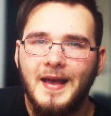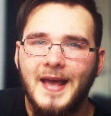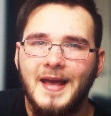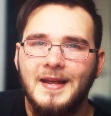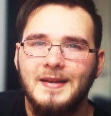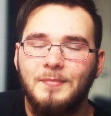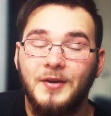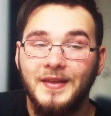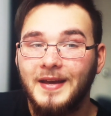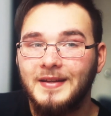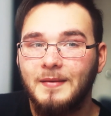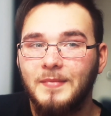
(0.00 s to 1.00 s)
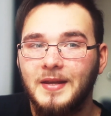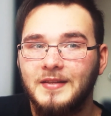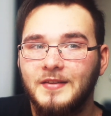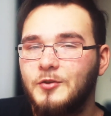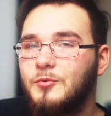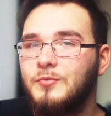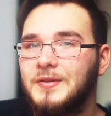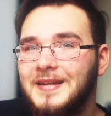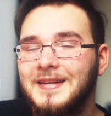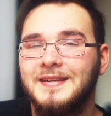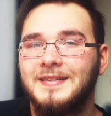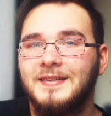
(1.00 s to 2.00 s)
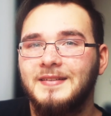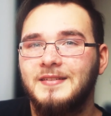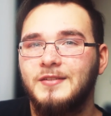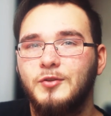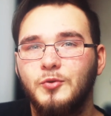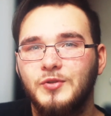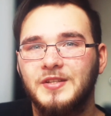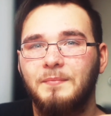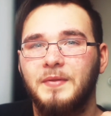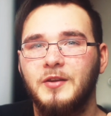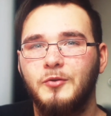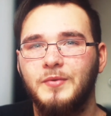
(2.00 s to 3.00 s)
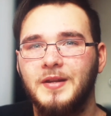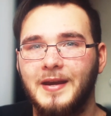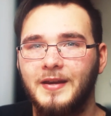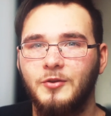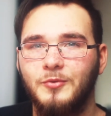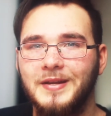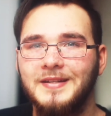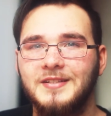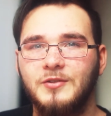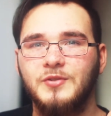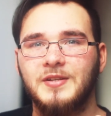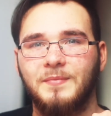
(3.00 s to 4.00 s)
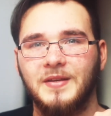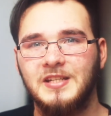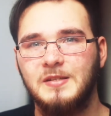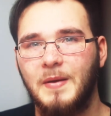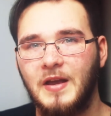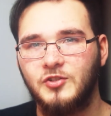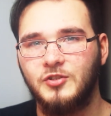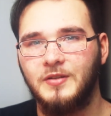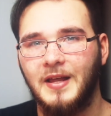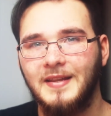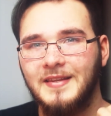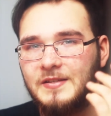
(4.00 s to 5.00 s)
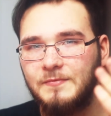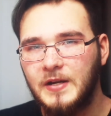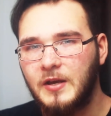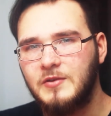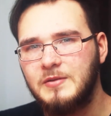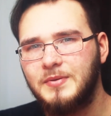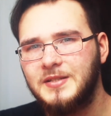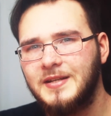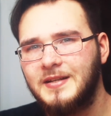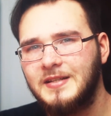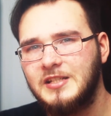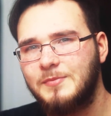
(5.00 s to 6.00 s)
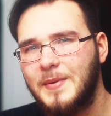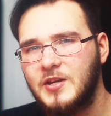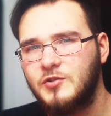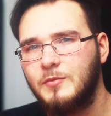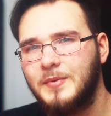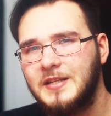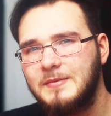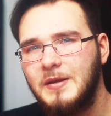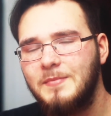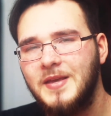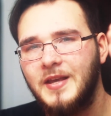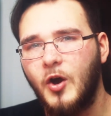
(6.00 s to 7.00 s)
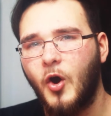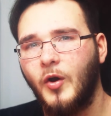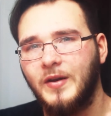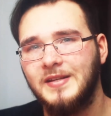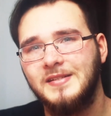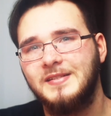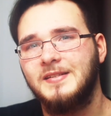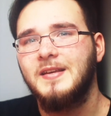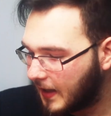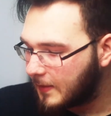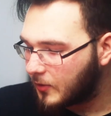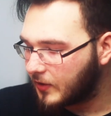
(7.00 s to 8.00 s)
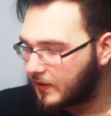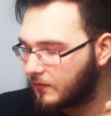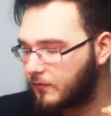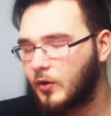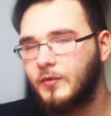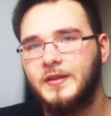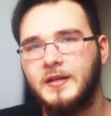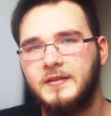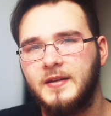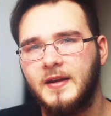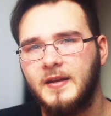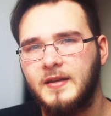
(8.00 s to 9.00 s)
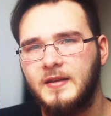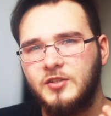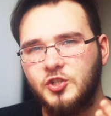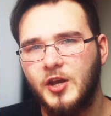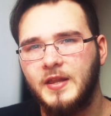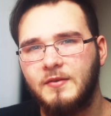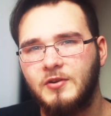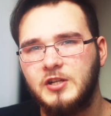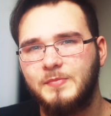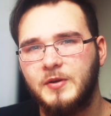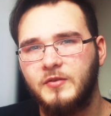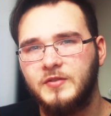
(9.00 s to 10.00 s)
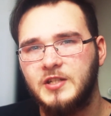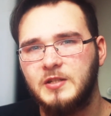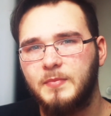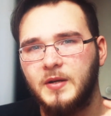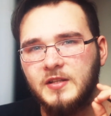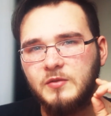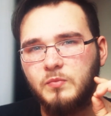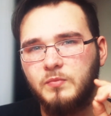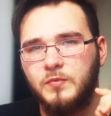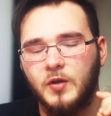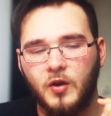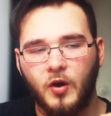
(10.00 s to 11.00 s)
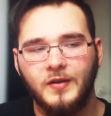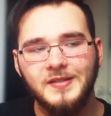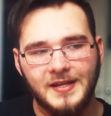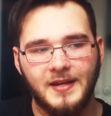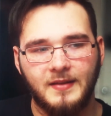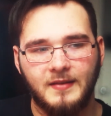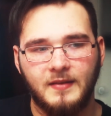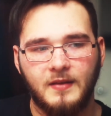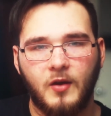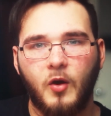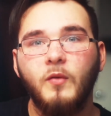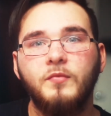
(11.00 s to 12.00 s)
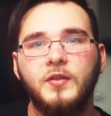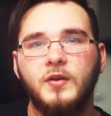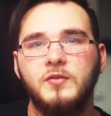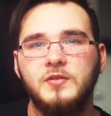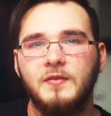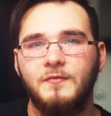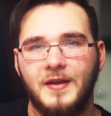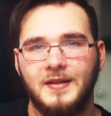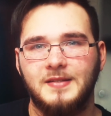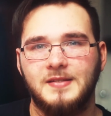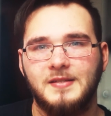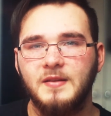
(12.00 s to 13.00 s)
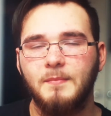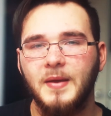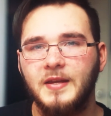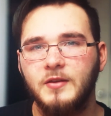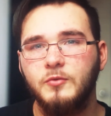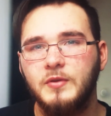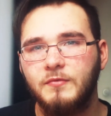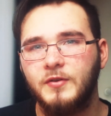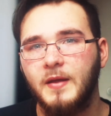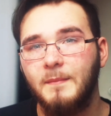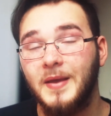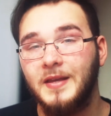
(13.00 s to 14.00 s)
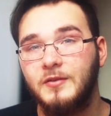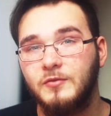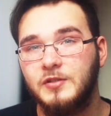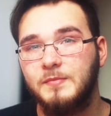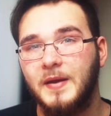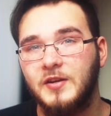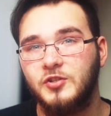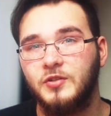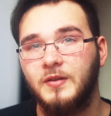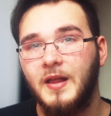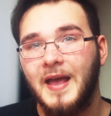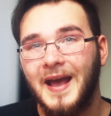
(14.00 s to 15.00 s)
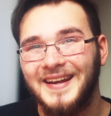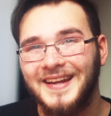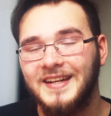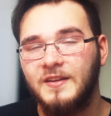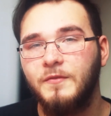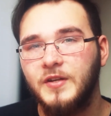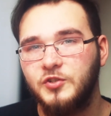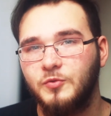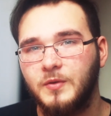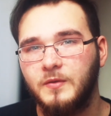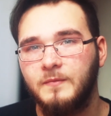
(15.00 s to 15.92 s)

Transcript: And by that I mean that you need to do something unique, you need to do something special. And this video isn't particularly special, but it's me being honest. Anybody can vlog their day, share their experiences, but it's the content of those events that make you different and make you special and individual.